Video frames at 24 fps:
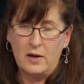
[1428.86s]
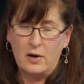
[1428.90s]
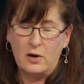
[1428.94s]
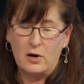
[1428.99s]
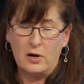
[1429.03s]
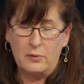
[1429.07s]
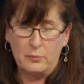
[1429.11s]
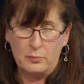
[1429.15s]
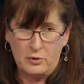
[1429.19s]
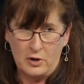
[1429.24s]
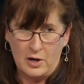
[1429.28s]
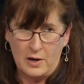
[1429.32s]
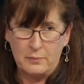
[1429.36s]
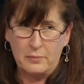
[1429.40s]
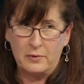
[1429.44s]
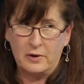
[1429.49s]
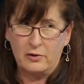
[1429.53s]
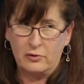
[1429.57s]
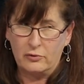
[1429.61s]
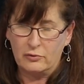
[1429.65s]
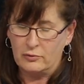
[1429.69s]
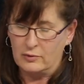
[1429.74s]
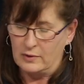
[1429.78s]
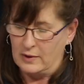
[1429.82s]
on
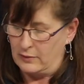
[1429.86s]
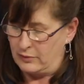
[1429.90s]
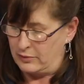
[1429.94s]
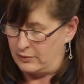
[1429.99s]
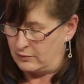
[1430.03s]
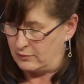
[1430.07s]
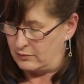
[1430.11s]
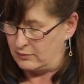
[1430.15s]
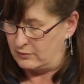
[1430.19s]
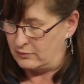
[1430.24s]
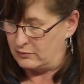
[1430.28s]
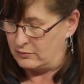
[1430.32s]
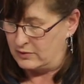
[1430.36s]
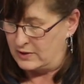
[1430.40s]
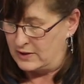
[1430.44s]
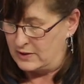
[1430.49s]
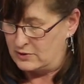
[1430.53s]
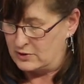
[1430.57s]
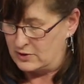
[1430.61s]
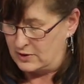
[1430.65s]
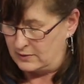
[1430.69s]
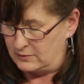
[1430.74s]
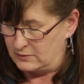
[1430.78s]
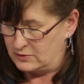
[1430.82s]
properties throughout the
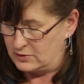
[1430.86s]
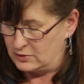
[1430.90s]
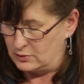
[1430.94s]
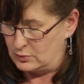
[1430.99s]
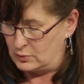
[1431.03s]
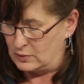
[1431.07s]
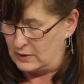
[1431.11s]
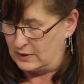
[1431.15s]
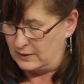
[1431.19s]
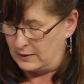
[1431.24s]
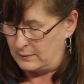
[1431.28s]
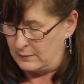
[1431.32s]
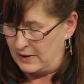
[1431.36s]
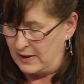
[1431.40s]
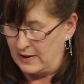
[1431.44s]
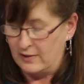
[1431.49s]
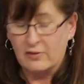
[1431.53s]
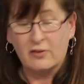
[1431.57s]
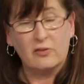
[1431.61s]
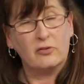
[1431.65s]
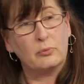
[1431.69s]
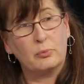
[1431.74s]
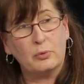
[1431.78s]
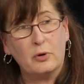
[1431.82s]
region to
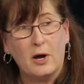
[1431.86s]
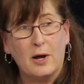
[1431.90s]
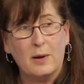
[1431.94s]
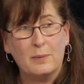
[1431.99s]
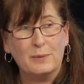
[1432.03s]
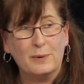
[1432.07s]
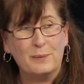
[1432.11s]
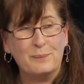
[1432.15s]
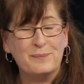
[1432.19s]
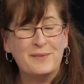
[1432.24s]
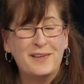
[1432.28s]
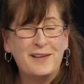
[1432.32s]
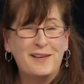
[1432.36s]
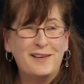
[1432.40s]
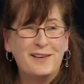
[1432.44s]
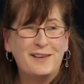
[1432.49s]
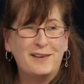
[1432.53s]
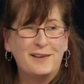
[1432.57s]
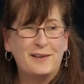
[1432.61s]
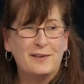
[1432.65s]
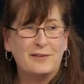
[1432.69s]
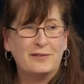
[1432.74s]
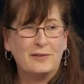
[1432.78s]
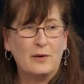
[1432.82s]
eliminate this problem.
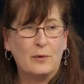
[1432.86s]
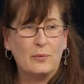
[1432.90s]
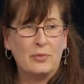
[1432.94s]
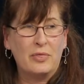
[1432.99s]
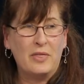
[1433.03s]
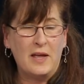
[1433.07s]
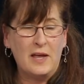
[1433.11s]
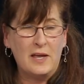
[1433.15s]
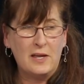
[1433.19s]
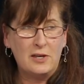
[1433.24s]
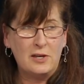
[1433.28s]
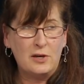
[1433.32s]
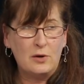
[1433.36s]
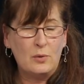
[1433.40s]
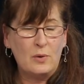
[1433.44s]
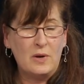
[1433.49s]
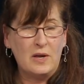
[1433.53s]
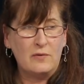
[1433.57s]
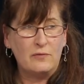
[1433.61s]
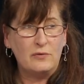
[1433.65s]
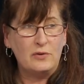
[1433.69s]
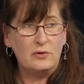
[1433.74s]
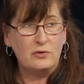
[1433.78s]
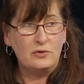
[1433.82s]
So thank you.
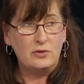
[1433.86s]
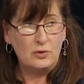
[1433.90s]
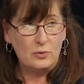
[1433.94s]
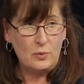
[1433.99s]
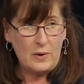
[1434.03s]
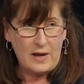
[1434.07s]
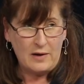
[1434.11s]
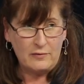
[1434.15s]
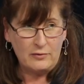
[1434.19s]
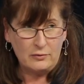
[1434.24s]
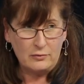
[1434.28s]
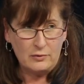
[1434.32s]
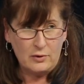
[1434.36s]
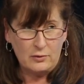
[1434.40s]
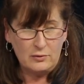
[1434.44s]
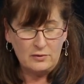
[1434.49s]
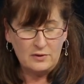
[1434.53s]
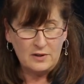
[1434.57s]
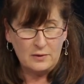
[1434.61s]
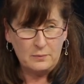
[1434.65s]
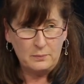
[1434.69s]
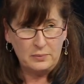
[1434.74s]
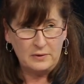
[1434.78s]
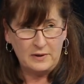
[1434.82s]
If you do have a
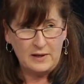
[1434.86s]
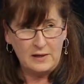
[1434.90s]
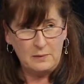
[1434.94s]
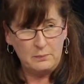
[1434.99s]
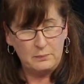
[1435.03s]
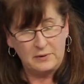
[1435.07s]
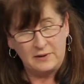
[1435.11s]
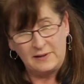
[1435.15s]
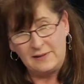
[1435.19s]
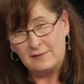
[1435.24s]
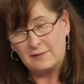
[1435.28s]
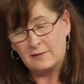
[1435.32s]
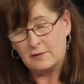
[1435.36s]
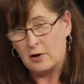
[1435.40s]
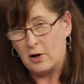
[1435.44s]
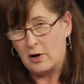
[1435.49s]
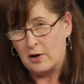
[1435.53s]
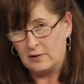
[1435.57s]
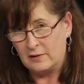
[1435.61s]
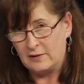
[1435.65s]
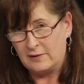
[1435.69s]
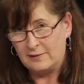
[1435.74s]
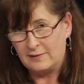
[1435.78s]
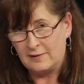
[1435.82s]
rodent complaint, please
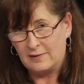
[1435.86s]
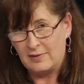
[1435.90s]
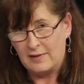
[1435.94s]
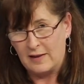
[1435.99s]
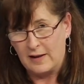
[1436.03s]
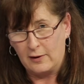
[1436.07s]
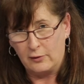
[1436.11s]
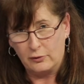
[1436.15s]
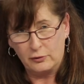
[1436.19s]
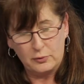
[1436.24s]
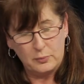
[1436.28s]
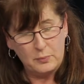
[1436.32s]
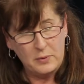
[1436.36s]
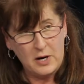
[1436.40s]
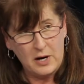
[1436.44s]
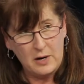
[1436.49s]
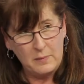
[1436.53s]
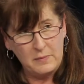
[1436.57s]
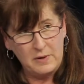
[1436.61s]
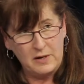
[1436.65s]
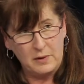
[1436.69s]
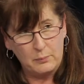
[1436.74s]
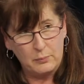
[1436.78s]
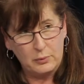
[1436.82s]
call us at the health
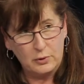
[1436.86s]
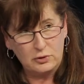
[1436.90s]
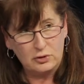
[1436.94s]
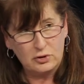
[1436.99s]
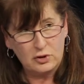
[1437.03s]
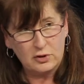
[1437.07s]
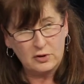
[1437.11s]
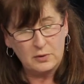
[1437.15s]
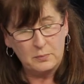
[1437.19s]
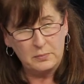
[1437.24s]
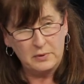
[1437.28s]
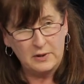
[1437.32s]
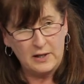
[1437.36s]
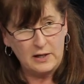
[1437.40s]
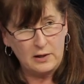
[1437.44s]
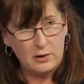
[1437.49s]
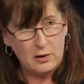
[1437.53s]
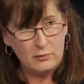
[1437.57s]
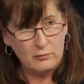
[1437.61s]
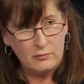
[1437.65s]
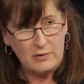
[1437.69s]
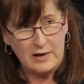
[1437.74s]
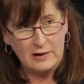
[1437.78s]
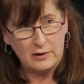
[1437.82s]
department and put your complaint
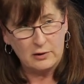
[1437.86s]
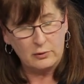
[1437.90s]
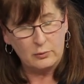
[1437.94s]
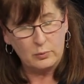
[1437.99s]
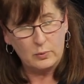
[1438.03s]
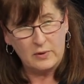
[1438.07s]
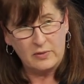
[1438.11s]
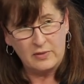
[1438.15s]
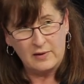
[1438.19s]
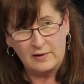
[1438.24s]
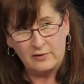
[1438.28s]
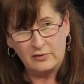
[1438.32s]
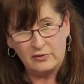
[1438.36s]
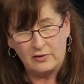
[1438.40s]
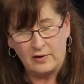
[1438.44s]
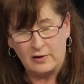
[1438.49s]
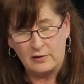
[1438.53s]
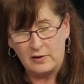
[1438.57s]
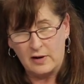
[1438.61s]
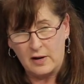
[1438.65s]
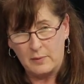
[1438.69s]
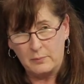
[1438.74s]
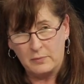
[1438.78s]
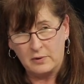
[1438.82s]
on record with us.
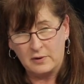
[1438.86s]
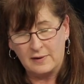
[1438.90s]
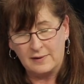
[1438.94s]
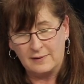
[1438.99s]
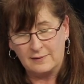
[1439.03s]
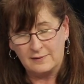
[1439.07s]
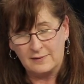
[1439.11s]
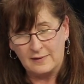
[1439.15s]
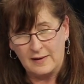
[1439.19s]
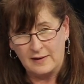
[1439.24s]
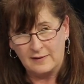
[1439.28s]
Our number is